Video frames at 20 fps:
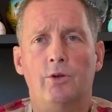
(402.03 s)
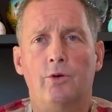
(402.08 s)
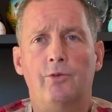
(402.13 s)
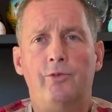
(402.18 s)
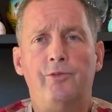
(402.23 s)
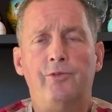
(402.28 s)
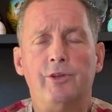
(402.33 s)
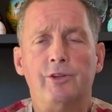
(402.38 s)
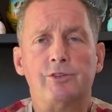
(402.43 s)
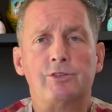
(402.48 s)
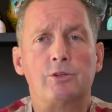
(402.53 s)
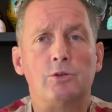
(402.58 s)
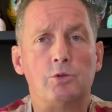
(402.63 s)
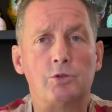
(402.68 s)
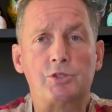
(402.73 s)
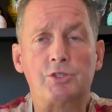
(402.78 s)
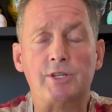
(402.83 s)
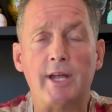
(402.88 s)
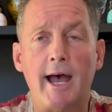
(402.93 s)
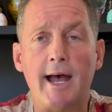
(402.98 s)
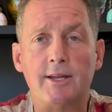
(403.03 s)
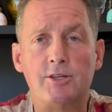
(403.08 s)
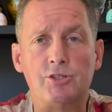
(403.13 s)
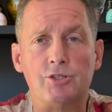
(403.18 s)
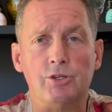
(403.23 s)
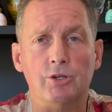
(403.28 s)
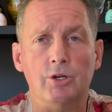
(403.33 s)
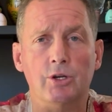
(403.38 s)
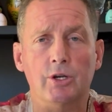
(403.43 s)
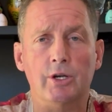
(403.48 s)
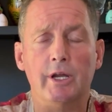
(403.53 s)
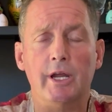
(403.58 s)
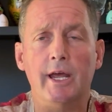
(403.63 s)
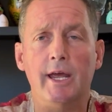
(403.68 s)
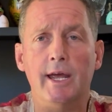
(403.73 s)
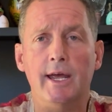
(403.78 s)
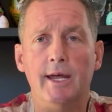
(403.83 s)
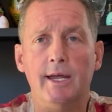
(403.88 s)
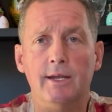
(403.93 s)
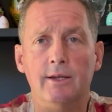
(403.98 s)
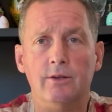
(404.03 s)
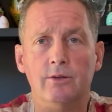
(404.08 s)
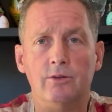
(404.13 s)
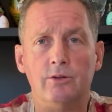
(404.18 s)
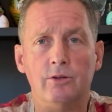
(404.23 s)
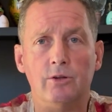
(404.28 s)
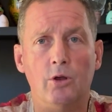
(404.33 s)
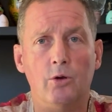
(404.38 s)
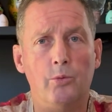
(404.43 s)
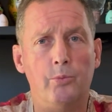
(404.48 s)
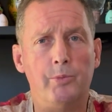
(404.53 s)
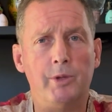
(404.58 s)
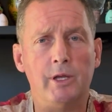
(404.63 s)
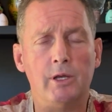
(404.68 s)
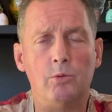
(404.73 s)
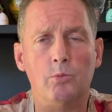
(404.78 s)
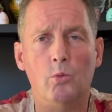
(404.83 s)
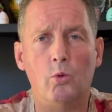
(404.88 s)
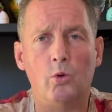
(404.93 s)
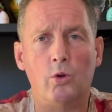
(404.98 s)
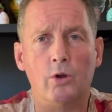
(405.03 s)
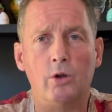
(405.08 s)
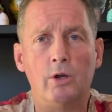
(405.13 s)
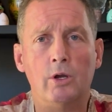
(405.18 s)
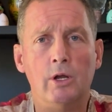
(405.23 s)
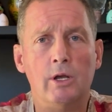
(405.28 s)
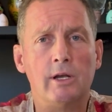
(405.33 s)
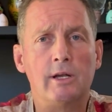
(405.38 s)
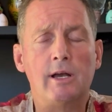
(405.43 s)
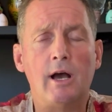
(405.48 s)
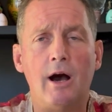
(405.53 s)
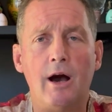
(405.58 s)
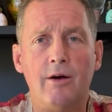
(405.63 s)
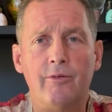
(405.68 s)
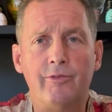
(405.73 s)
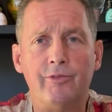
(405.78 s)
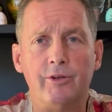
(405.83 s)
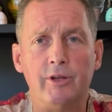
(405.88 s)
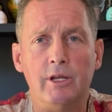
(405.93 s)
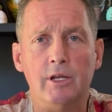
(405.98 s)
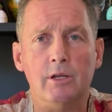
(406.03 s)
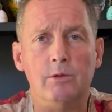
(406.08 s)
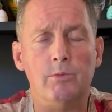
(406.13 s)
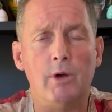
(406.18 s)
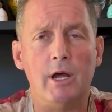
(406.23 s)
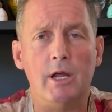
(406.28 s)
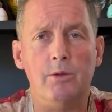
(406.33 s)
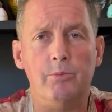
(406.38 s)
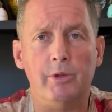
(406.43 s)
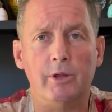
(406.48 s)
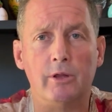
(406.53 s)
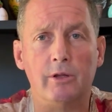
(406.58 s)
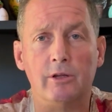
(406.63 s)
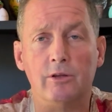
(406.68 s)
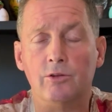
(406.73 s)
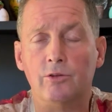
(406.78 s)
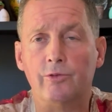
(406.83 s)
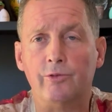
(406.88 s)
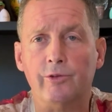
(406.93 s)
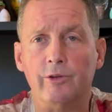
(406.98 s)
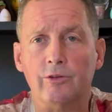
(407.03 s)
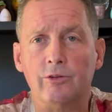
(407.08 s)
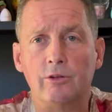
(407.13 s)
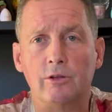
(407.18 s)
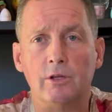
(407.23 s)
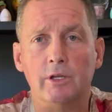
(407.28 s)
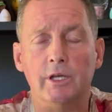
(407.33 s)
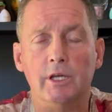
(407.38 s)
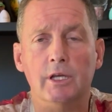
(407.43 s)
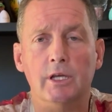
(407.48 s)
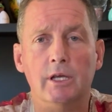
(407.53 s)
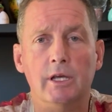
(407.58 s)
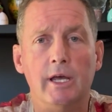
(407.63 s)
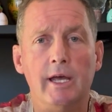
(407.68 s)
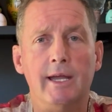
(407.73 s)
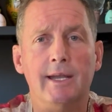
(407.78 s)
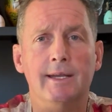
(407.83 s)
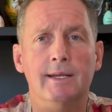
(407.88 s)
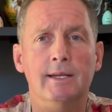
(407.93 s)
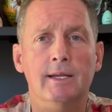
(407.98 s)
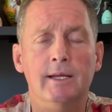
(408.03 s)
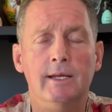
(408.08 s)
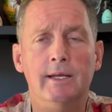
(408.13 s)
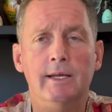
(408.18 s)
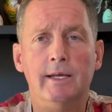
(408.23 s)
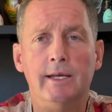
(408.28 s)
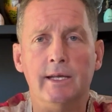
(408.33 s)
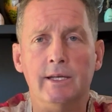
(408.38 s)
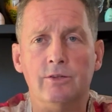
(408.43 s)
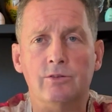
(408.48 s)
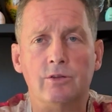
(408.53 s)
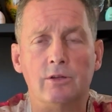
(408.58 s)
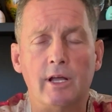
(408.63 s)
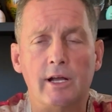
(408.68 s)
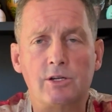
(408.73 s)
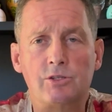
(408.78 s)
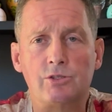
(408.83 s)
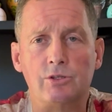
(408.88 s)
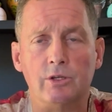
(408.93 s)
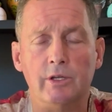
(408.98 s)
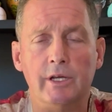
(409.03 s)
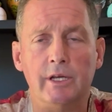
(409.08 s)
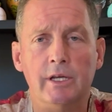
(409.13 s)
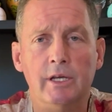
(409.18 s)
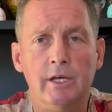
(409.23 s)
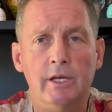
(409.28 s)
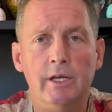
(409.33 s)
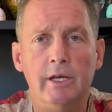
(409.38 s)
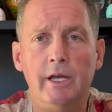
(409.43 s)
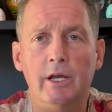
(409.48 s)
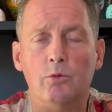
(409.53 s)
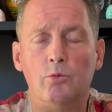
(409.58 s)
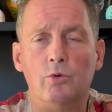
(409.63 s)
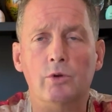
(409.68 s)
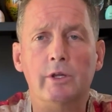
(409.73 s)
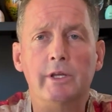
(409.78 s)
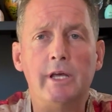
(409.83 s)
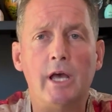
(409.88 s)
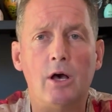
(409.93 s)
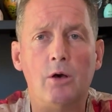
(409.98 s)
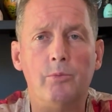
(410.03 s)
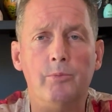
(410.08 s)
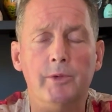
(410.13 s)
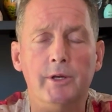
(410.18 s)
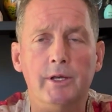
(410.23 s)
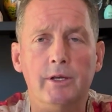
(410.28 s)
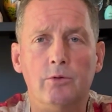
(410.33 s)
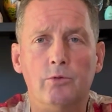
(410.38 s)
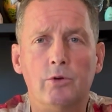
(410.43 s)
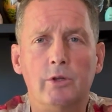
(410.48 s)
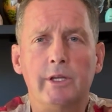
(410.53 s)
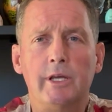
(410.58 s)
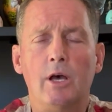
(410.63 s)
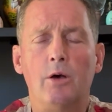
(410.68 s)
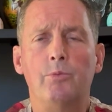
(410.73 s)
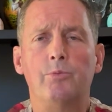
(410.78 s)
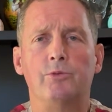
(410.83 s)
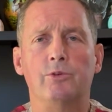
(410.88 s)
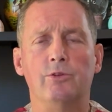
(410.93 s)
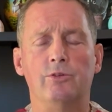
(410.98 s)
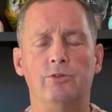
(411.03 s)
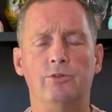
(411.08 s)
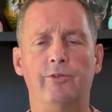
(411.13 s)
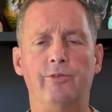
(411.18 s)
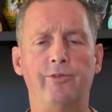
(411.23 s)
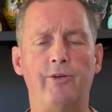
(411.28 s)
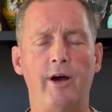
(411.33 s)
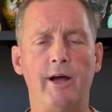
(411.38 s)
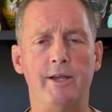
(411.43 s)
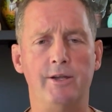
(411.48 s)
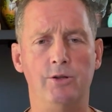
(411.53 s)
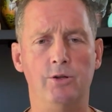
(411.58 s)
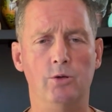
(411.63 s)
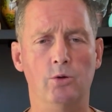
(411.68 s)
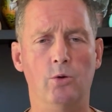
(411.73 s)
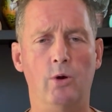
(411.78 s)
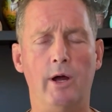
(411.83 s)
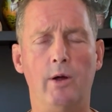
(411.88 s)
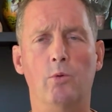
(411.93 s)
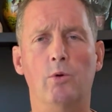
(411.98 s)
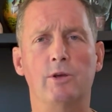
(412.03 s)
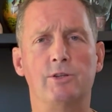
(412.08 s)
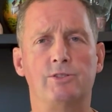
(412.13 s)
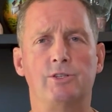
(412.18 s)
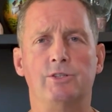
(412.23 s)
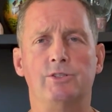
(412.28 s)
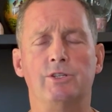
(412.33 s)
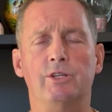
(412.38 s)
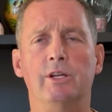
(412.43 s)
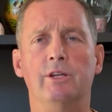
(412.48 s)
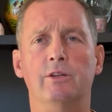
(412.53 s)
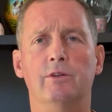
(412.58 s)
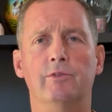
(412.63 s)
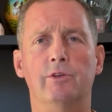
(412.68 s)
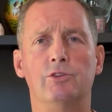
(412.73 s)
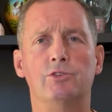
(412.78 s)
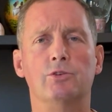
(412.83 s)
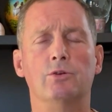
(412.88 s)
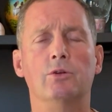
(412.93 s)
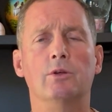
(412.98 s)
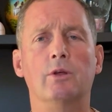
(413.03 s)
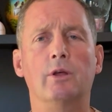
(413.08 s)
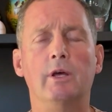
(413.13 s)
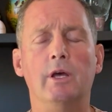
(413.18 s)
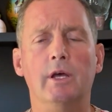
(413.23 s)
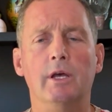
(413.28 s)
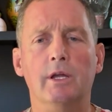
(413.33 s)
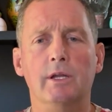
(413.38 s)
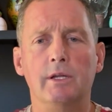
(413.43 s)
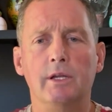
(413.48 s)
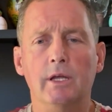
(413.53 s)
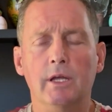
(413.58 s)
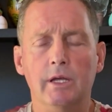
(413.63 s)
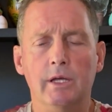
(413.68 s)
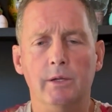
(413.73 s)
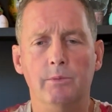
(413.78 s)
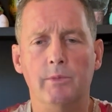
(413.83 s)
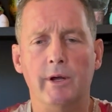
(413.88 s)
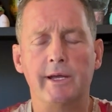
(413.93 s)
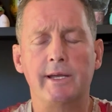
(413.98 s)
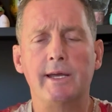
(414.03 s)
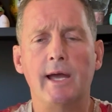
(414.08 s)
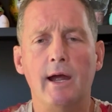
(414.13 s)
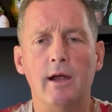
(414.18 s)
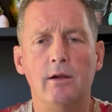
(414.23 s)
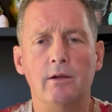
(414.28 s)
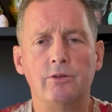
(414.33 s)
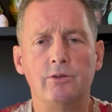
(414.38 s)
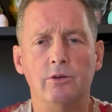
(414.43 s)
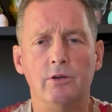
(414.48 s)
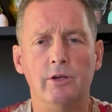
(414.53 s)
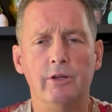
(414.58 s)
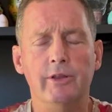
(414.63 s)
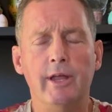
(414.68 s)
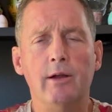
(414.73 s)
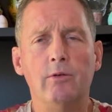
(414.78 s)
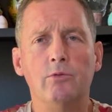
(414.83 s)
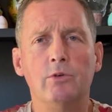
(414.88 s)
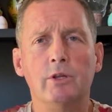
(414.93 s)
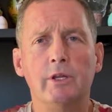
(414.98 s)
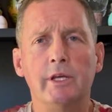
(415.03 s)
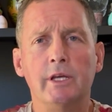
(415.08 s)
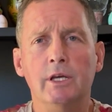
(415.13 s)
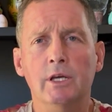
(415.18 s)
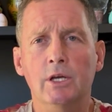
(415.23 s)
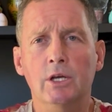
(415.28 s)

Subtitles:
physical stature and being more confident in my abilities physically and intellectually. It really helped me. It really helped define who I was as an individual and my character. And that really,